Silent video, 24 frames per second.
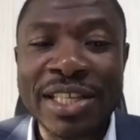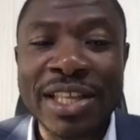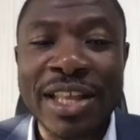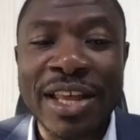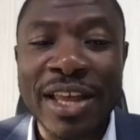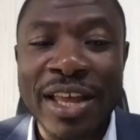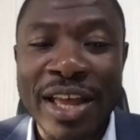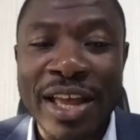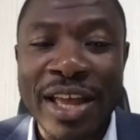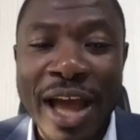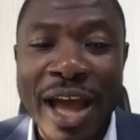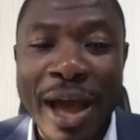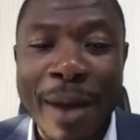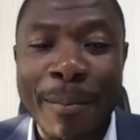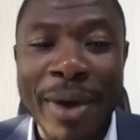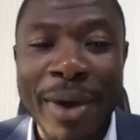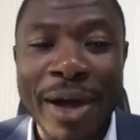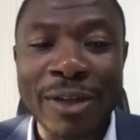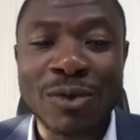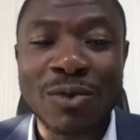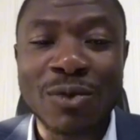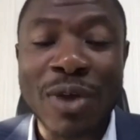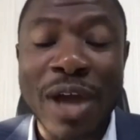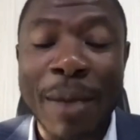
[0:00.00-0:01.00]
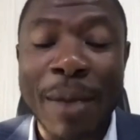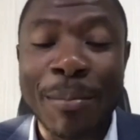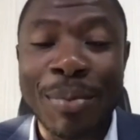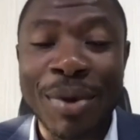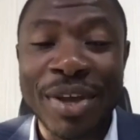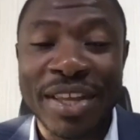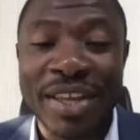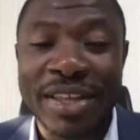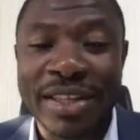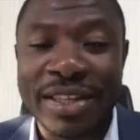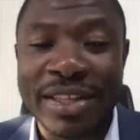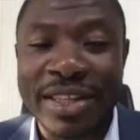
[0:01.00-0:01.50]
the amount you are
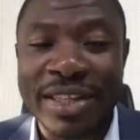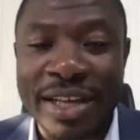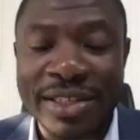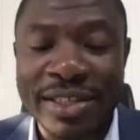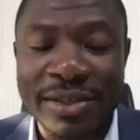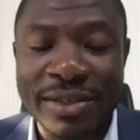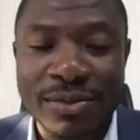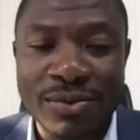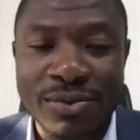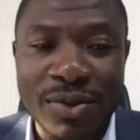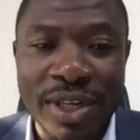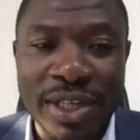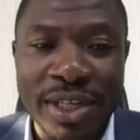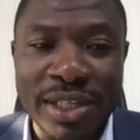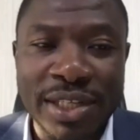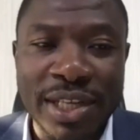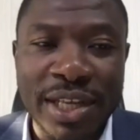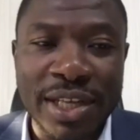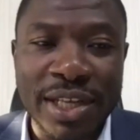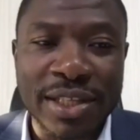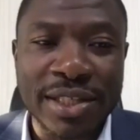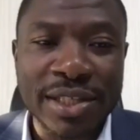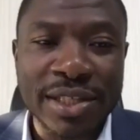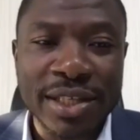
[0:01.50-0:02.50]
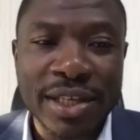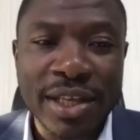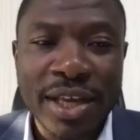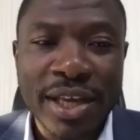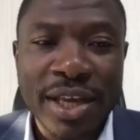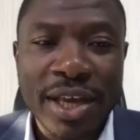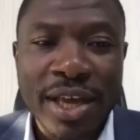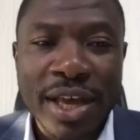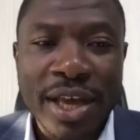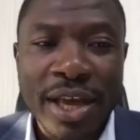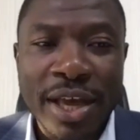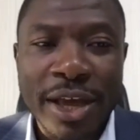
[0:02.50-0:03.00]
paying in taxes to the state,
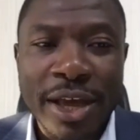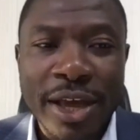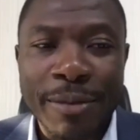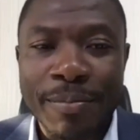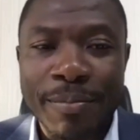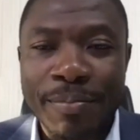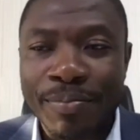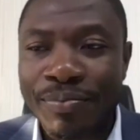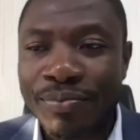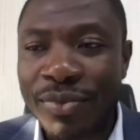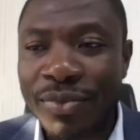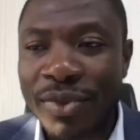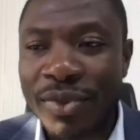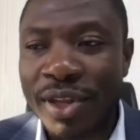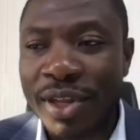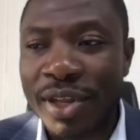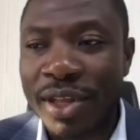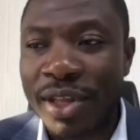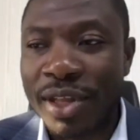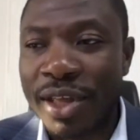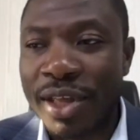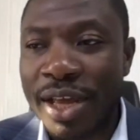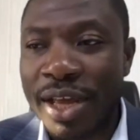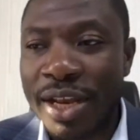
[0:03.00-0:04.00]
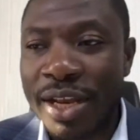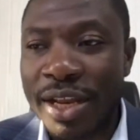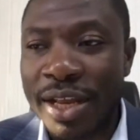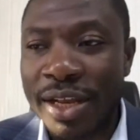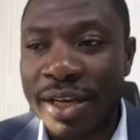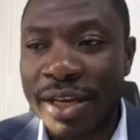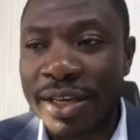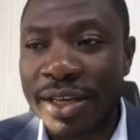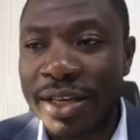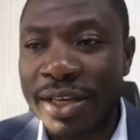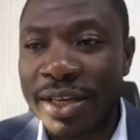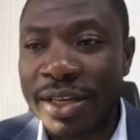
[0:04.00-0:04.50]
and
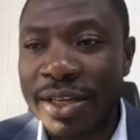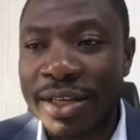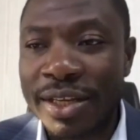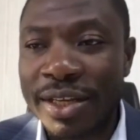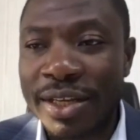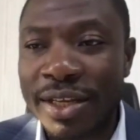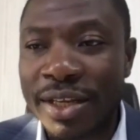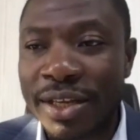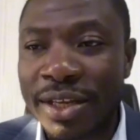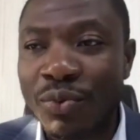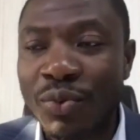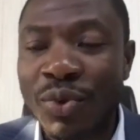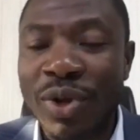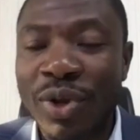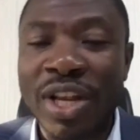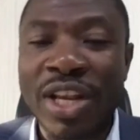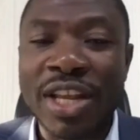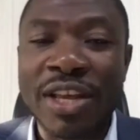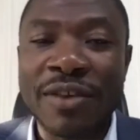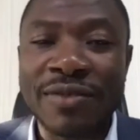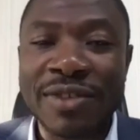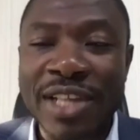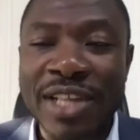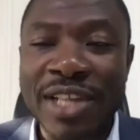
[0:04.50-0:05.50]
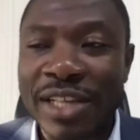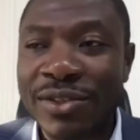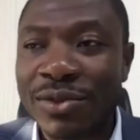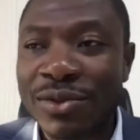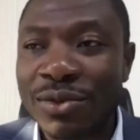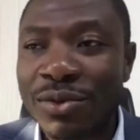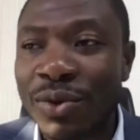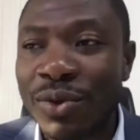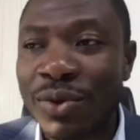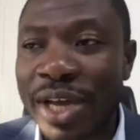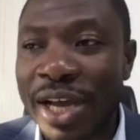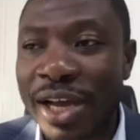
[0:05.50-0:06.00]
then the reliefs that
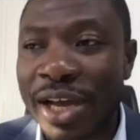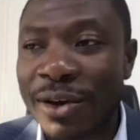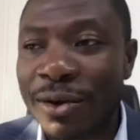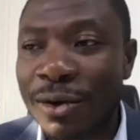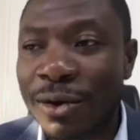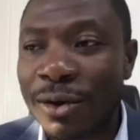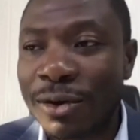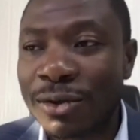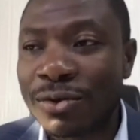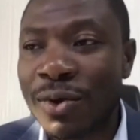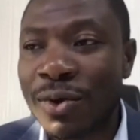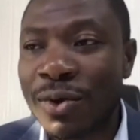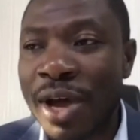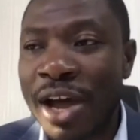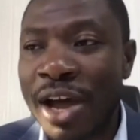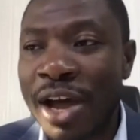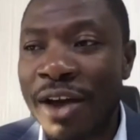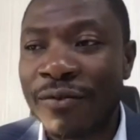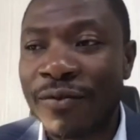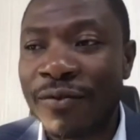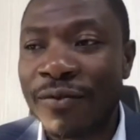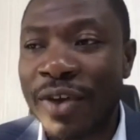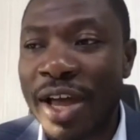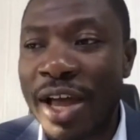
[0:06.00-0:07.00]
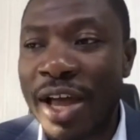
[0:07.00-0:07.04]
you can also have.